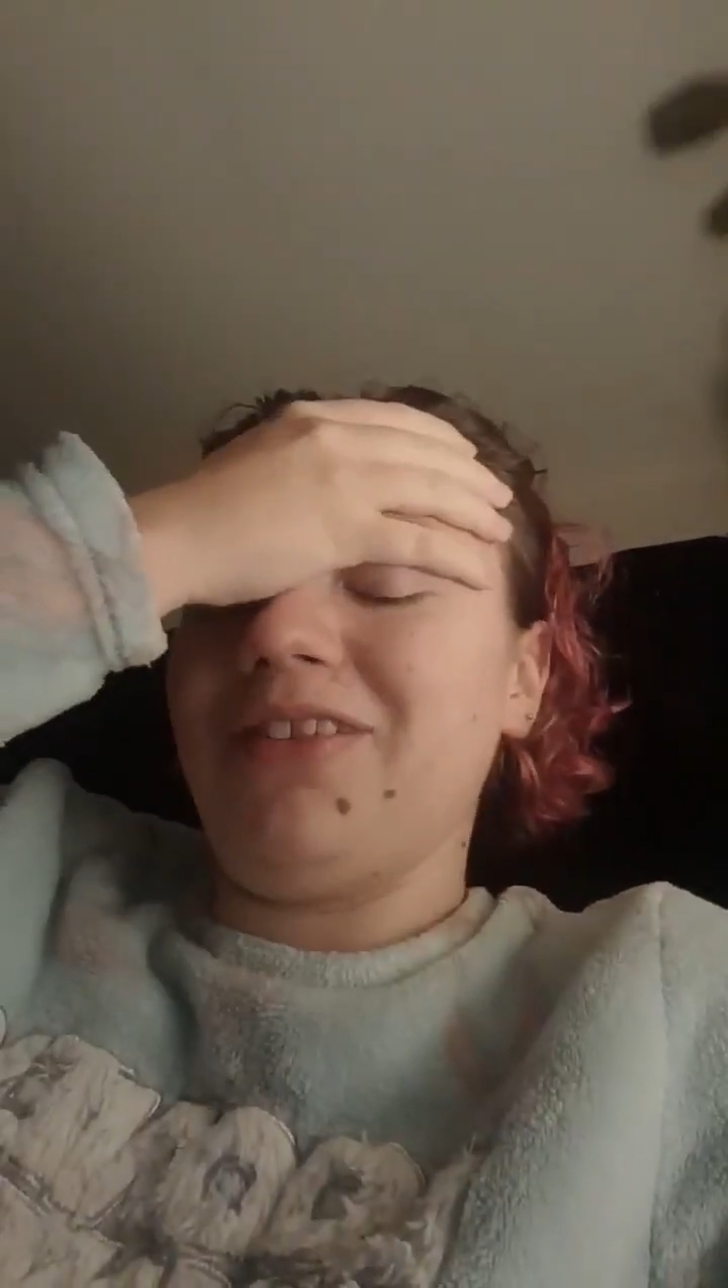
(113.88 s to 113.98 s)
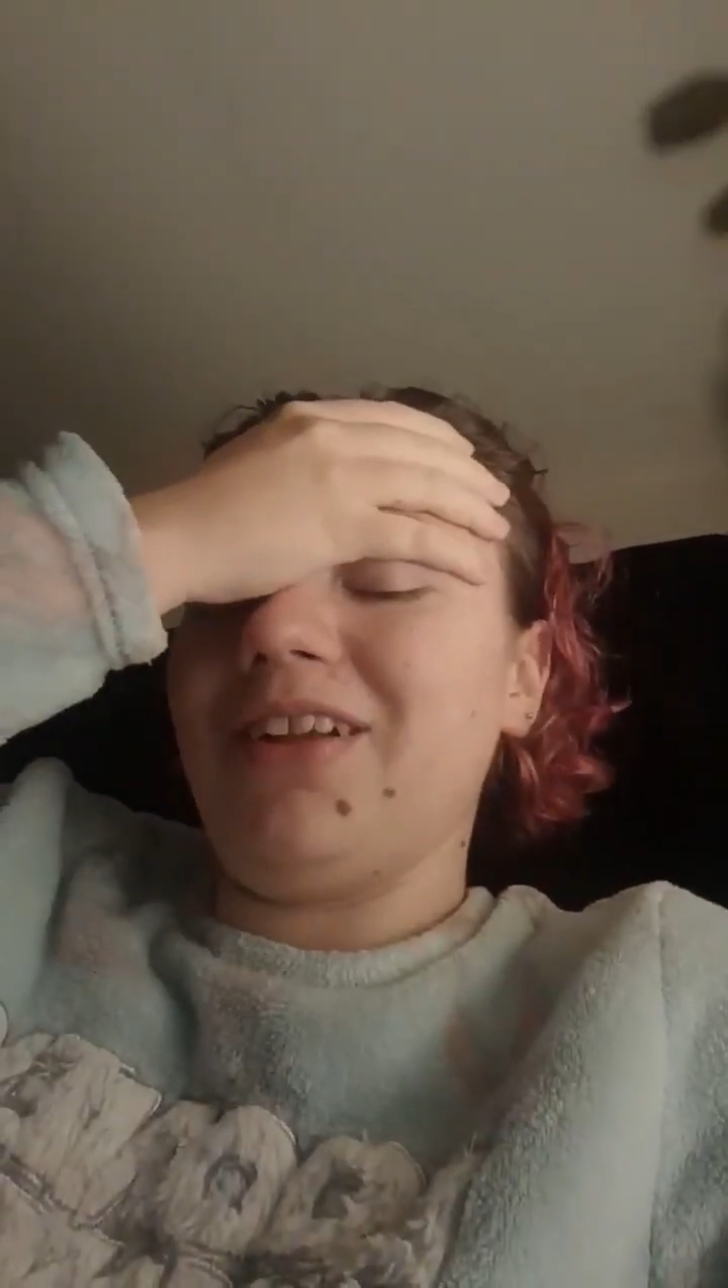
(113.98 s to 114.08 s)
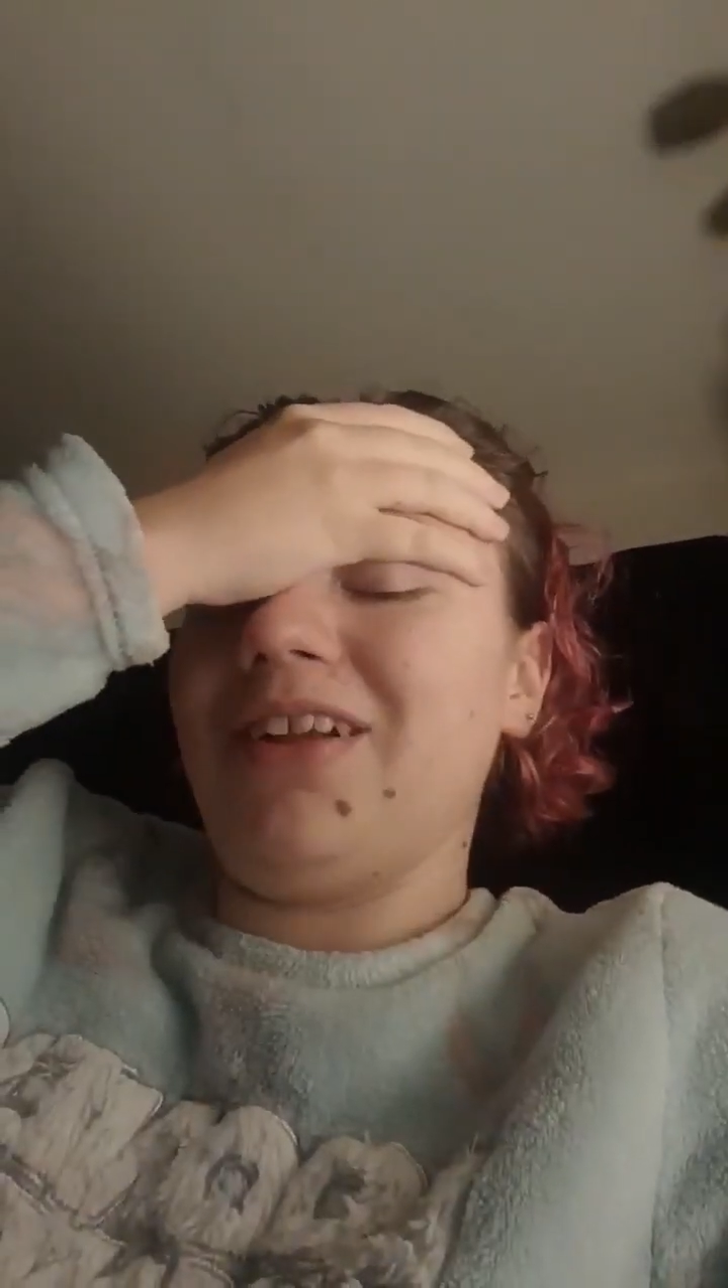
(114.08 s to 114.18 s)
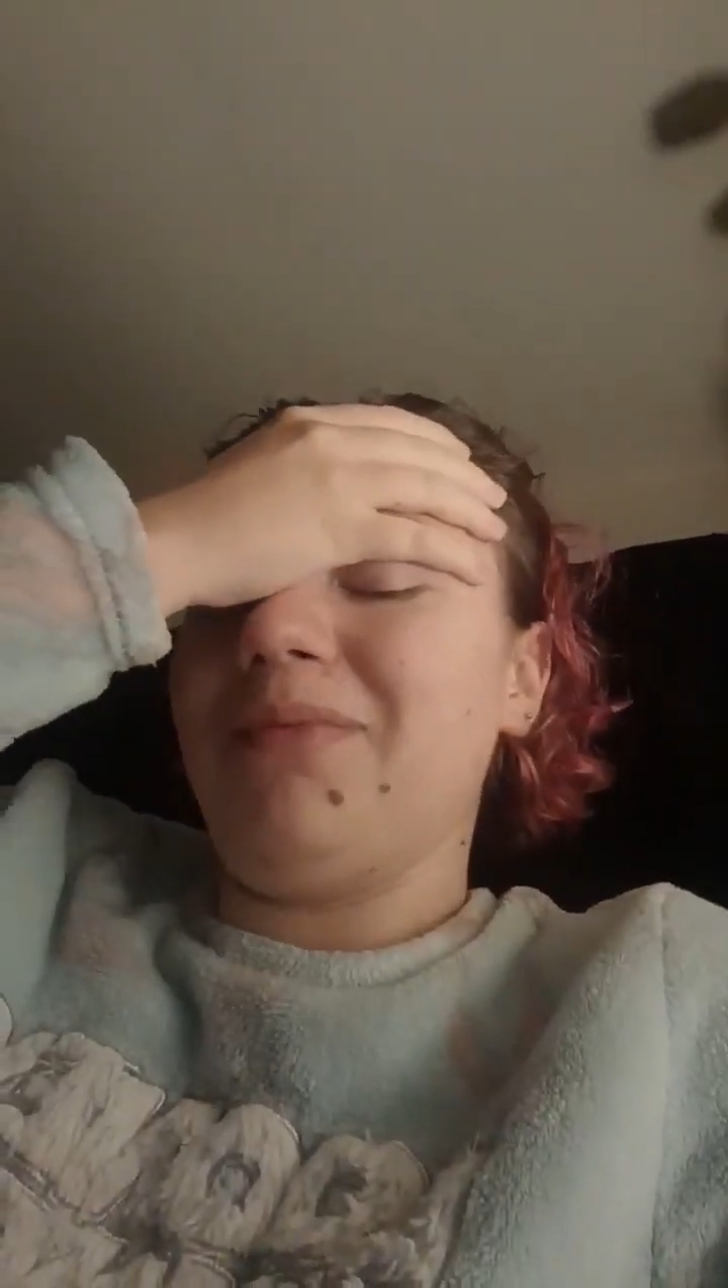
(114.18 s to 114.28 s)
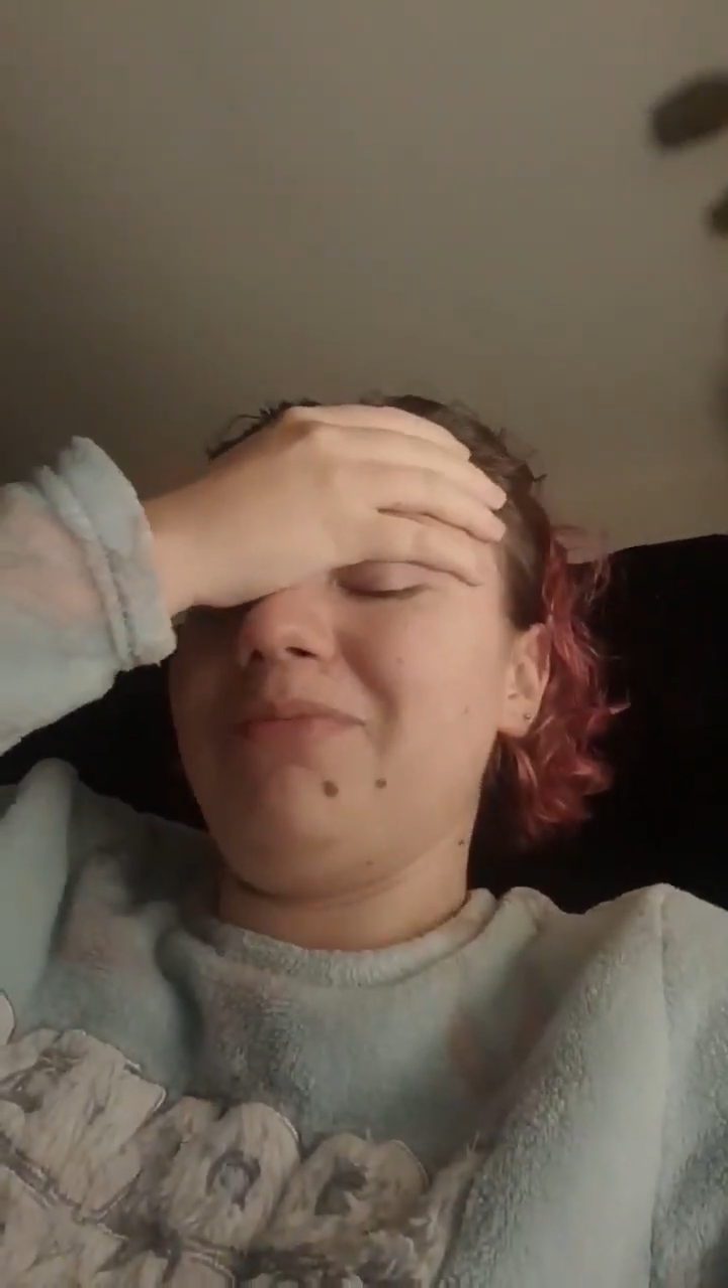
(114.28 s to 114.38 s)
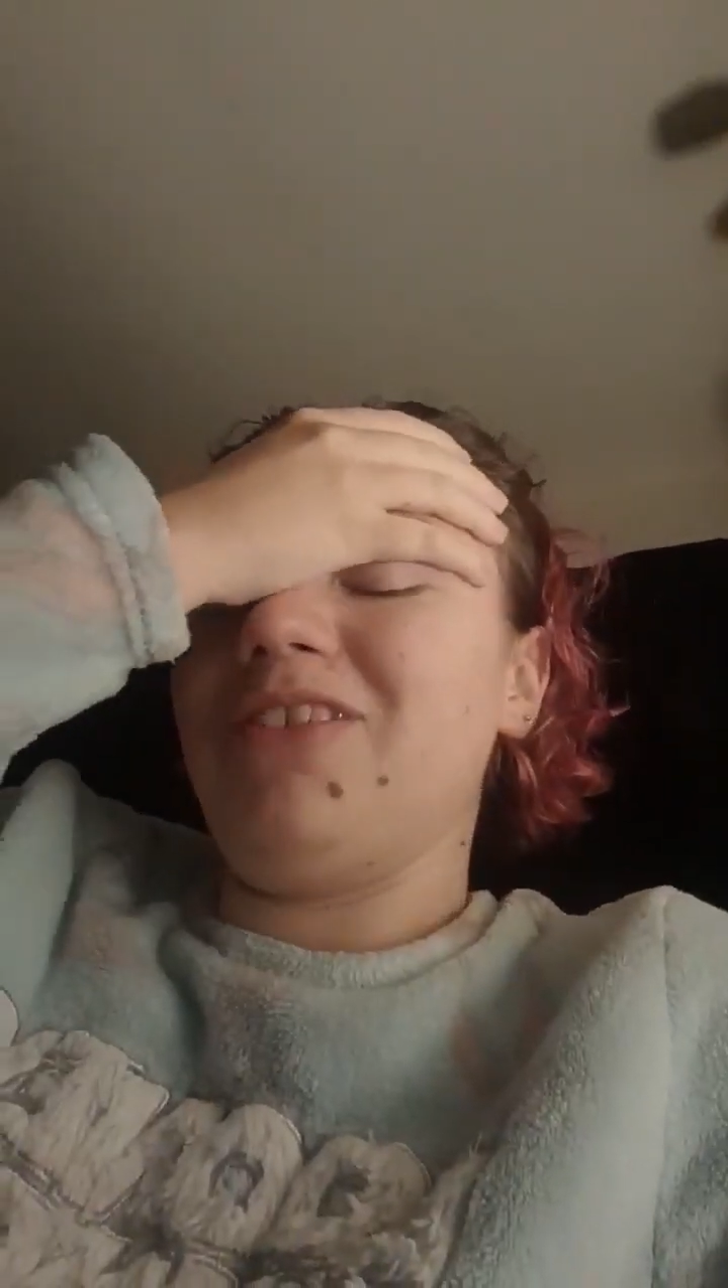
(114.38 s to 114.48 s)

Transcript: and I'm